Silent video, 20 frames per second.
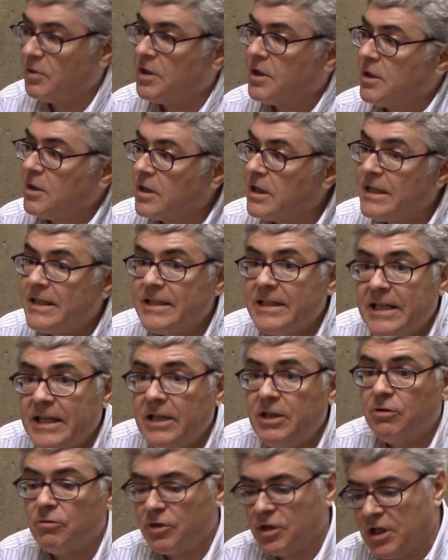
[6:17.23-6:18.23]
And it'll
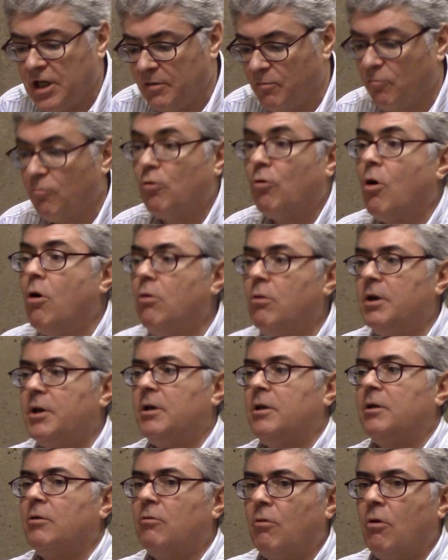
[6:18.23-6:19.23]
continue to keep
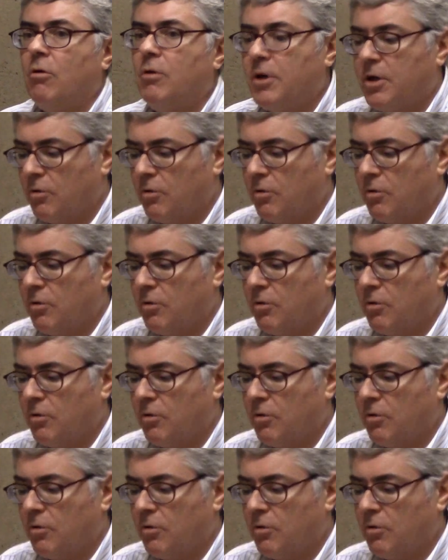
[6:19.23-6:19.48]
growing and growing